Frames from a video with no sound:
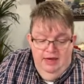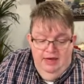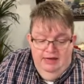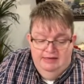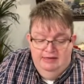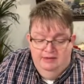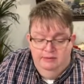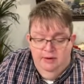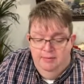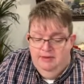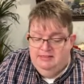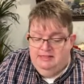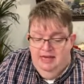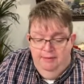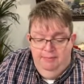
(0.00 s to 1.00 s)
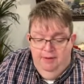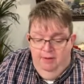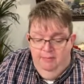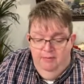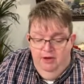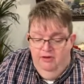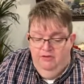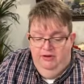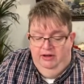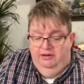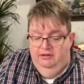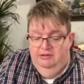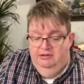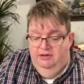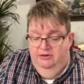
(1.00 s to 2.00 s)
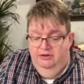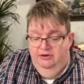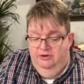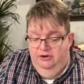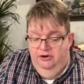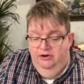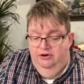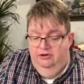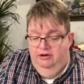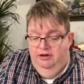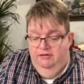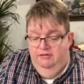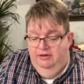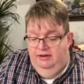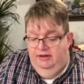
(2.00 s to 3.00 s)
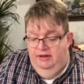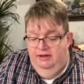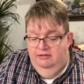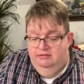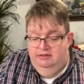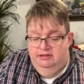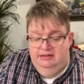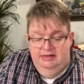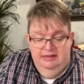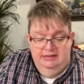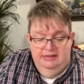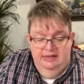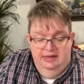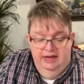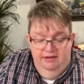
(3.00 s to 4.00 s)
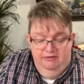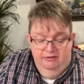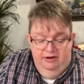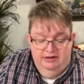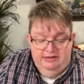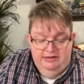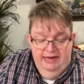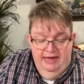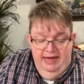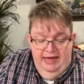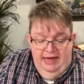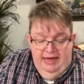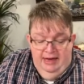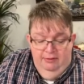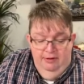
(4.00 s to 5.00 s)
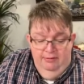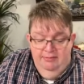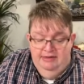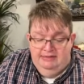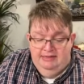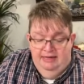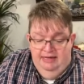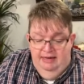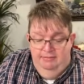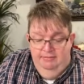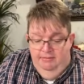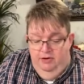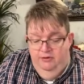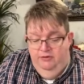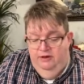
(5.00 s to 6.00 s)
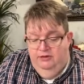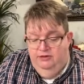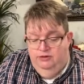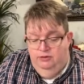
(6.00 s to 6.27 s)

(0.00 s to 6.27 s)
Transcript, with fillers: It says we must keep on moving so the dirt of the guilt doesn't cover us, and we must keep moving